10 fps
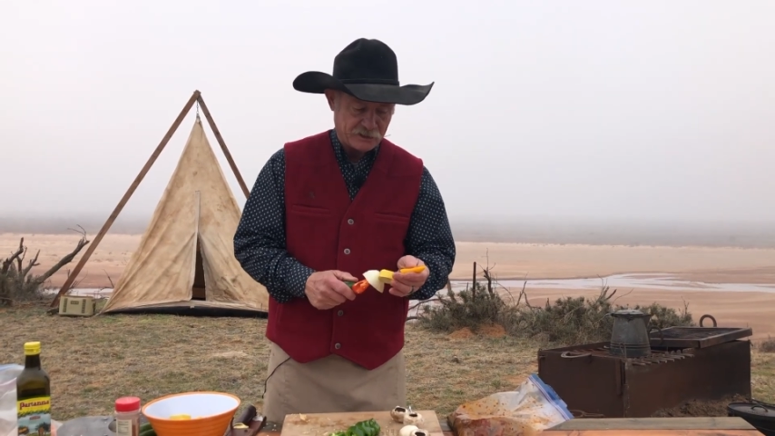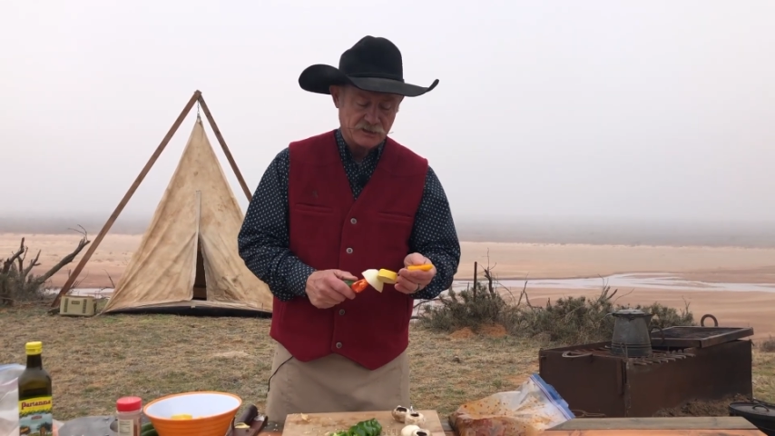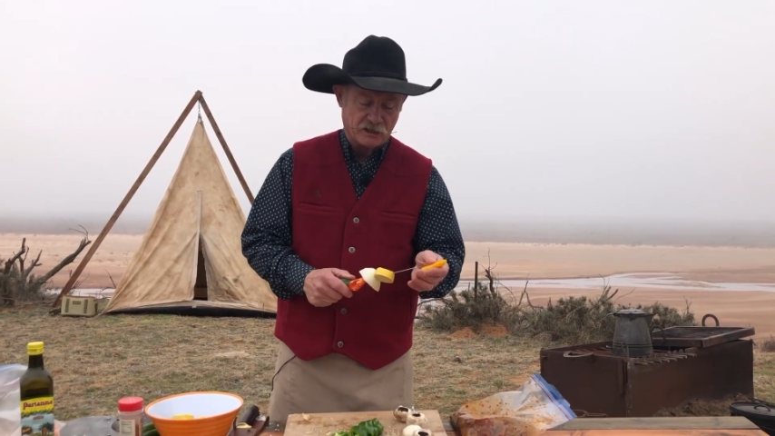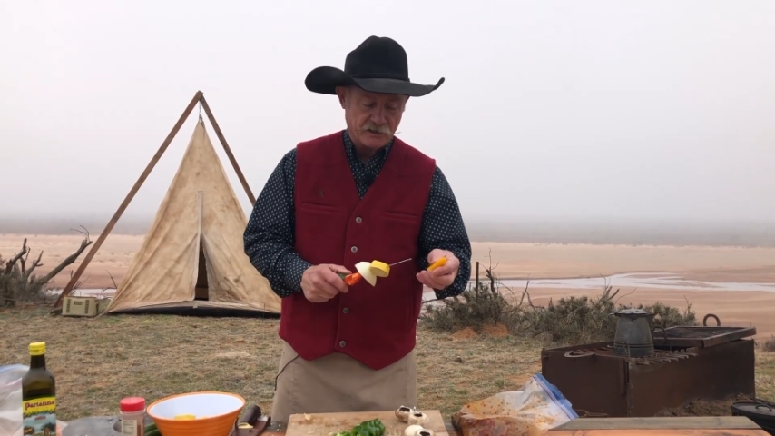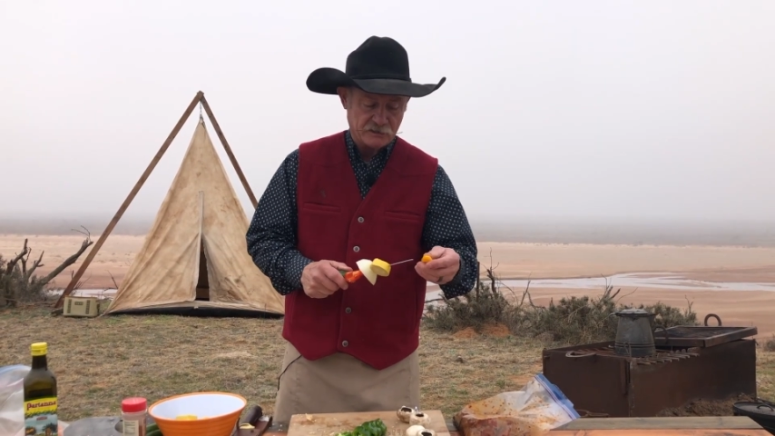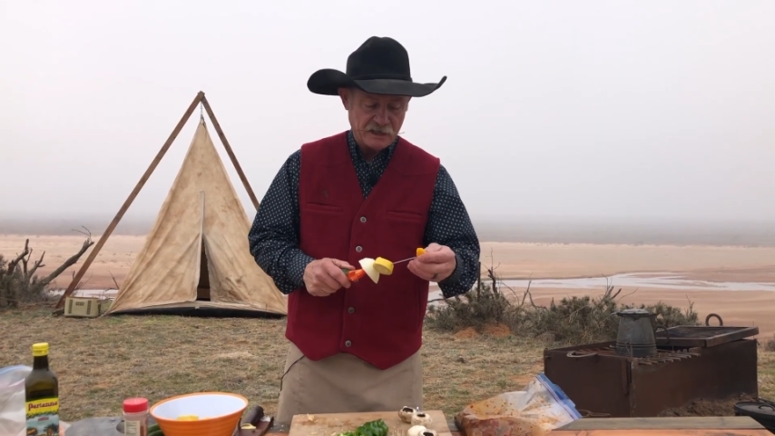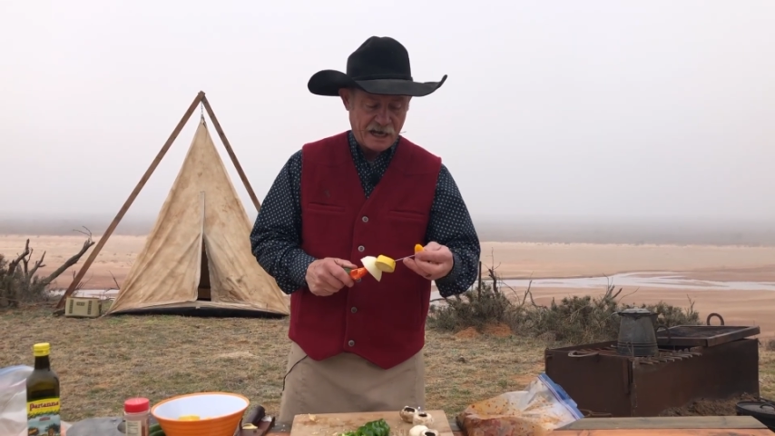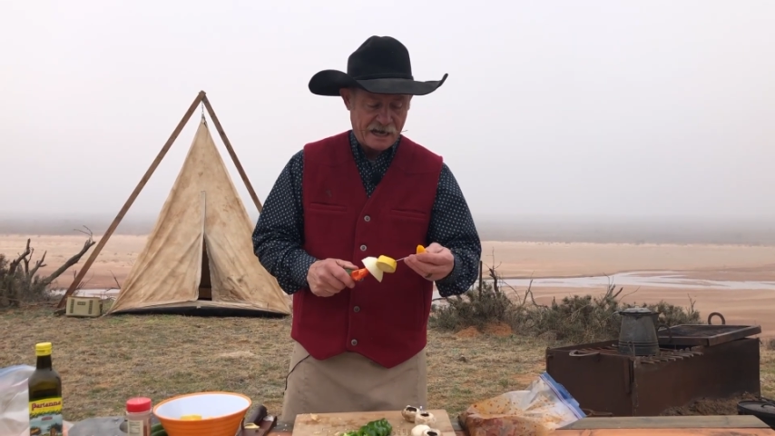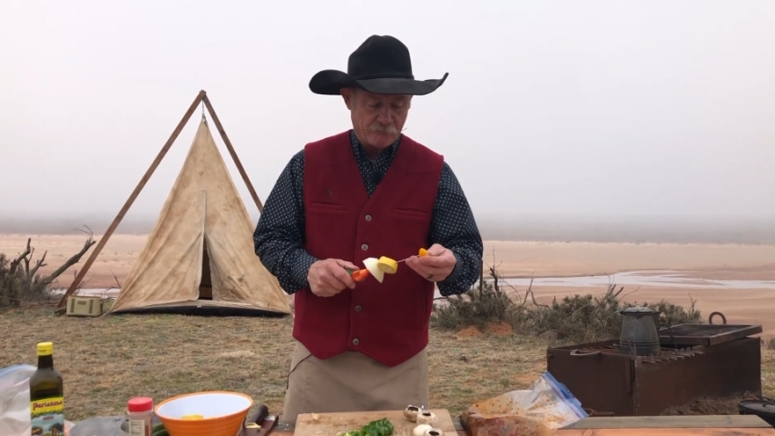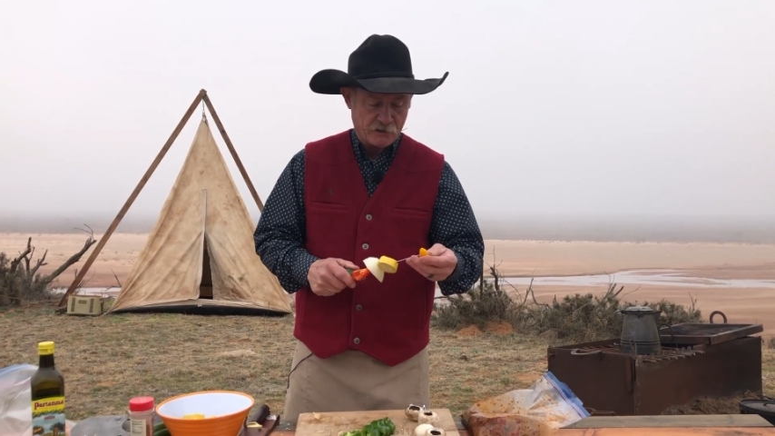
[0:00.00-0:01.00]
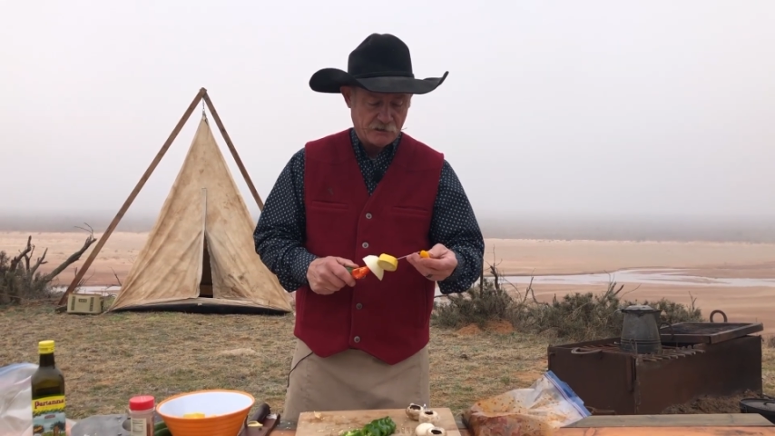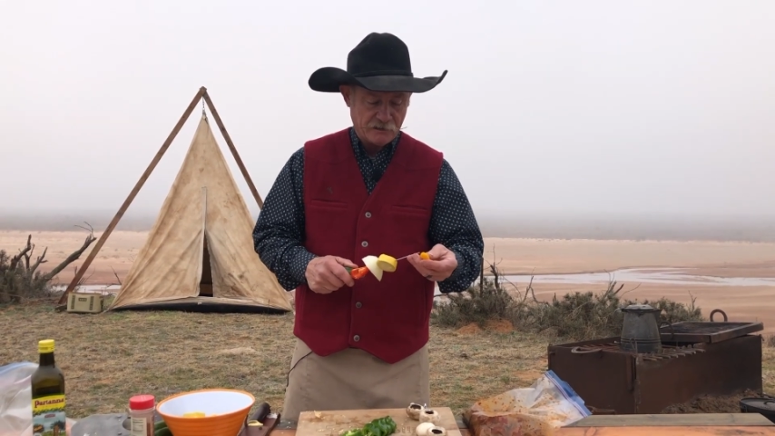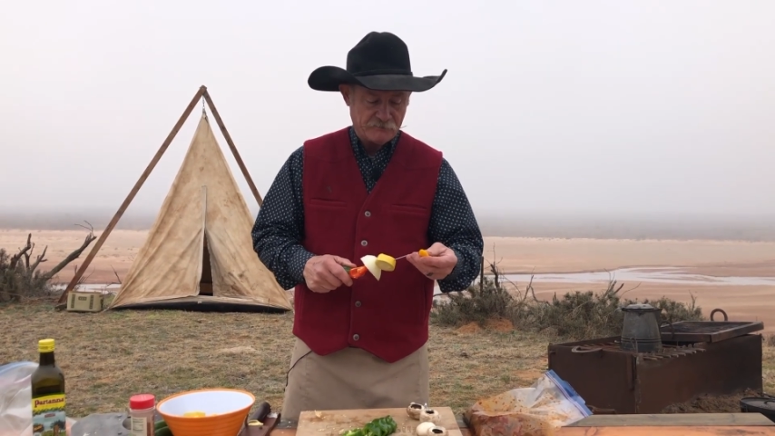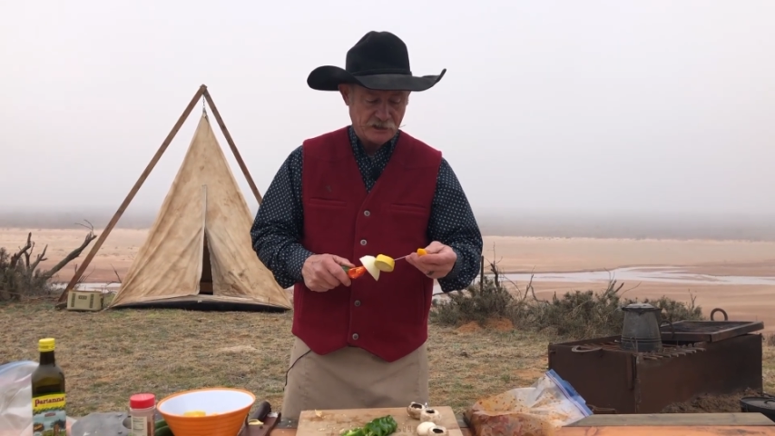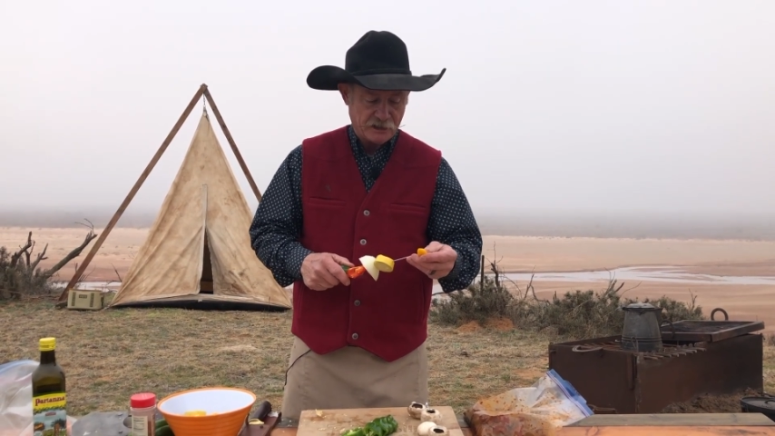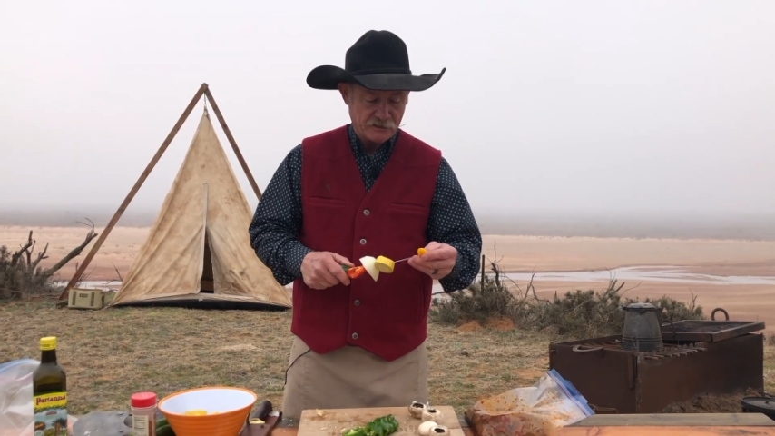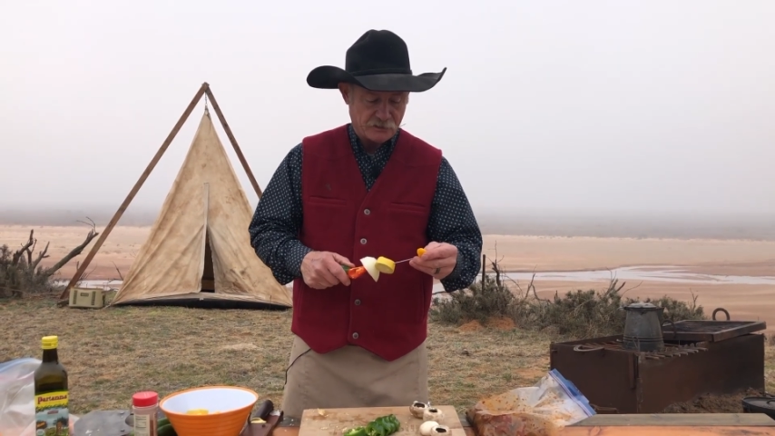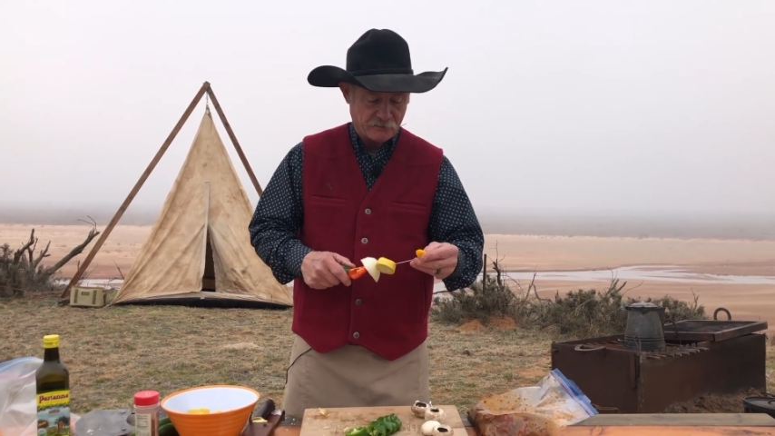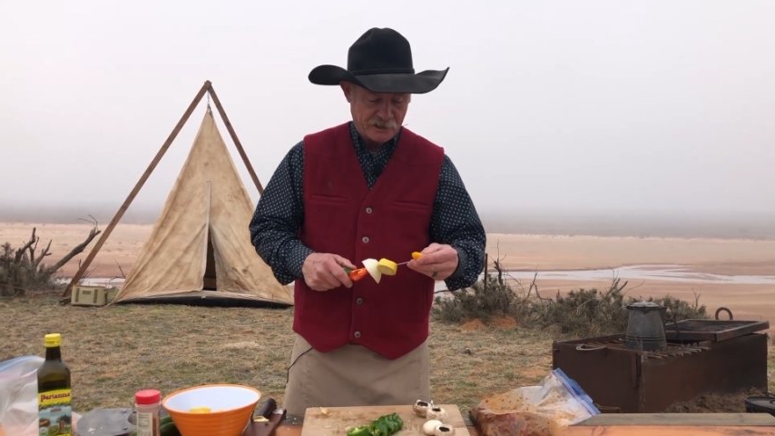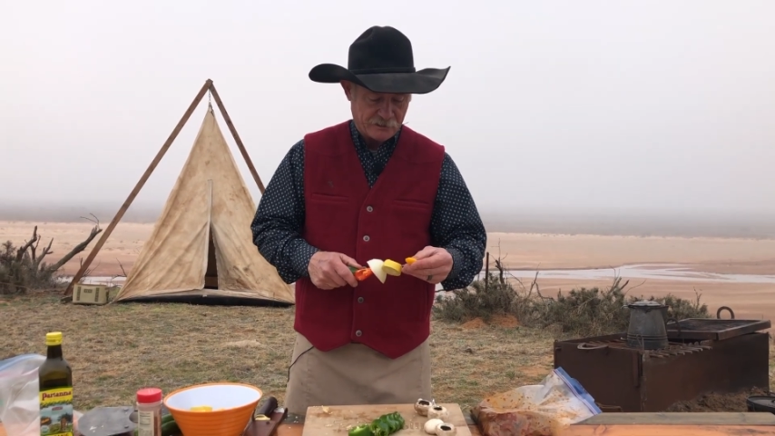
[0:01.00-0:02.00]
but it's a little tight. We're gonna have to change
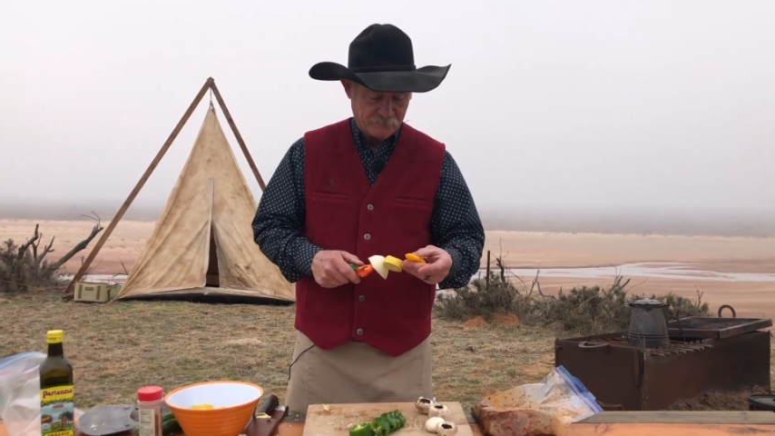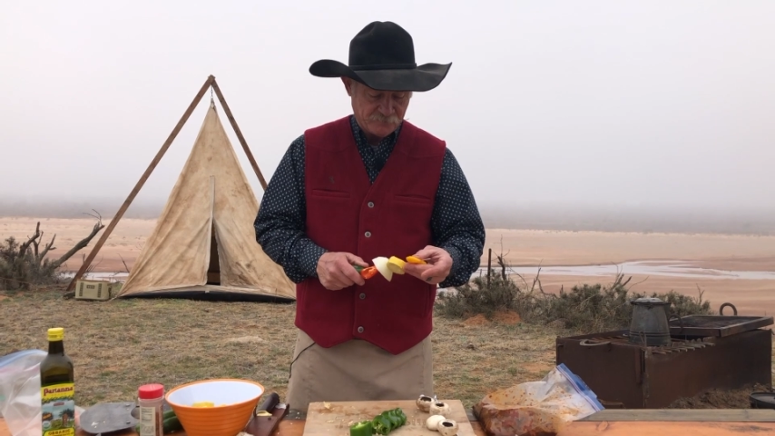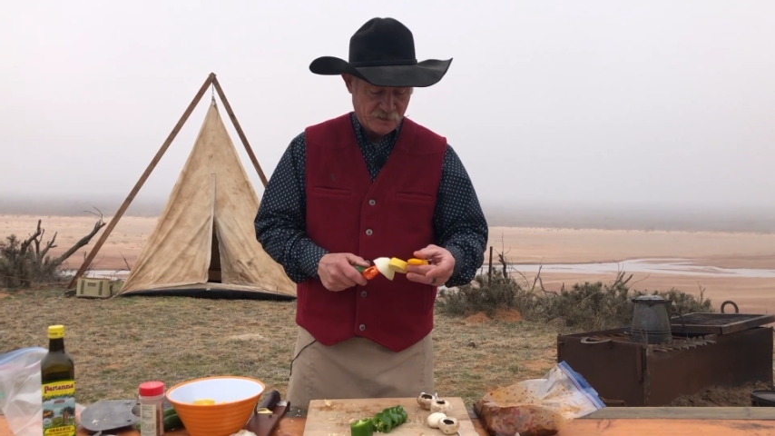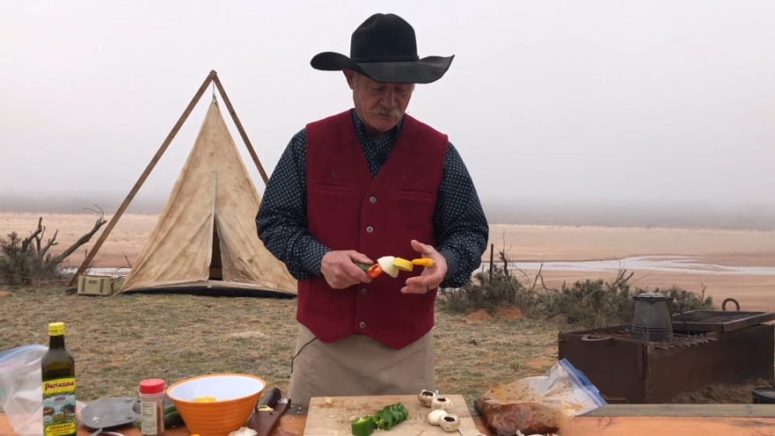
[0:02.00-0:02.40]
it around